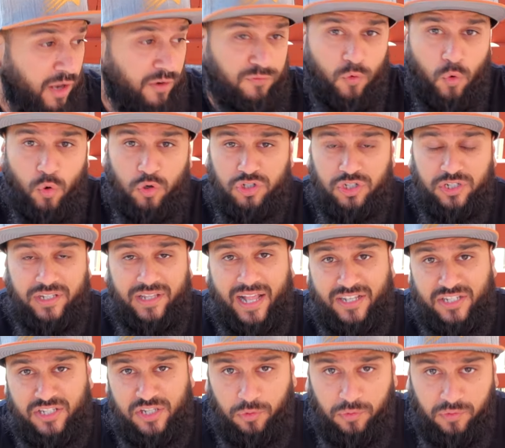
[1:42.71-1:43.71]
unfortunately,
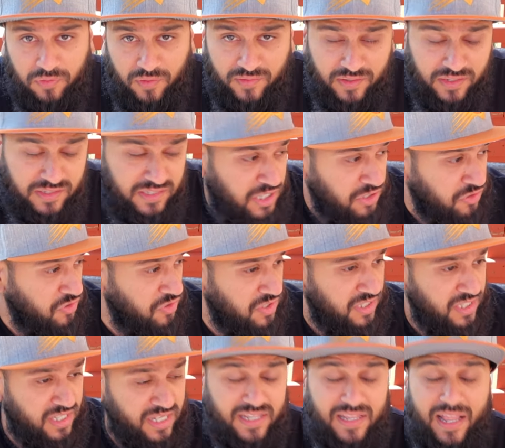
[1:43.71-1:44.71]
that's the only thing the teachers
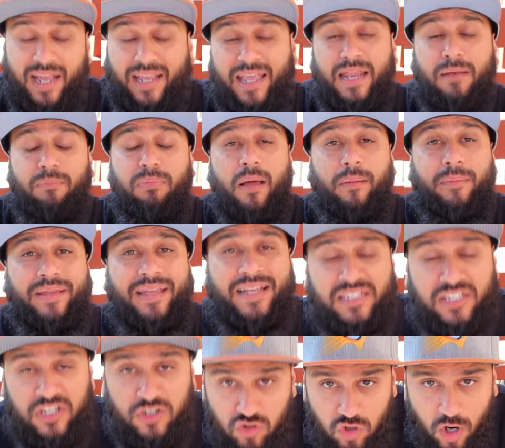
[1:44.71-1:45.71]
see, and that kid probably
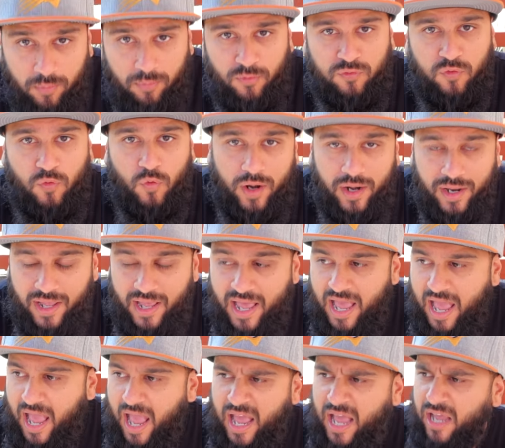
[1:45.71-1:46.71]
gets in trouble for
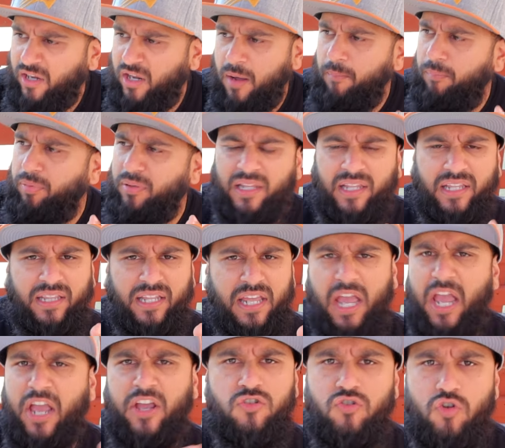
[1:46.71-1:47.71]
it, completely
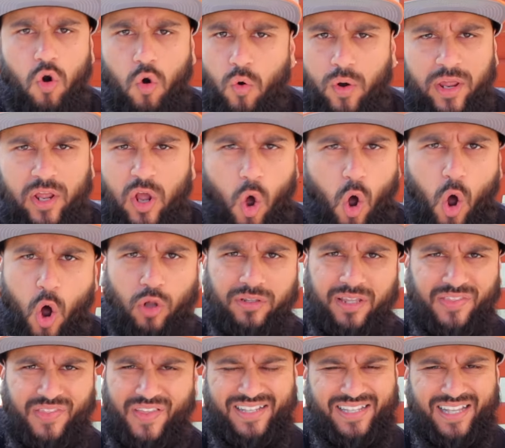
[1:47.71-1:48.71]
ignoring all
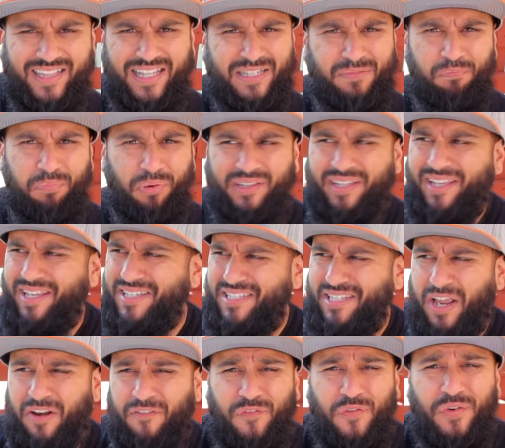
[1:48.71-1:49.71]
the things that this bully has
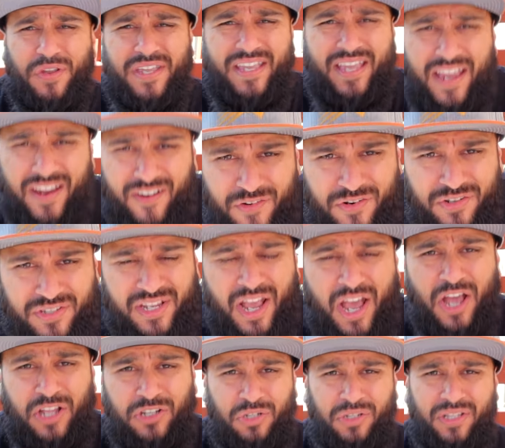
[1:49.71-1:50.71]
done for years
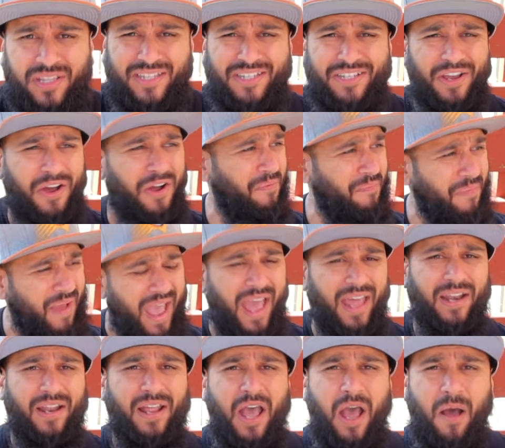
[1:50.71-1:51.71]
to this young
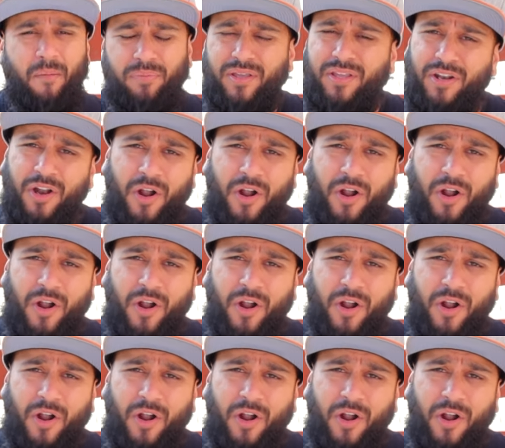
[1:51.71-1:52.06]
man. But you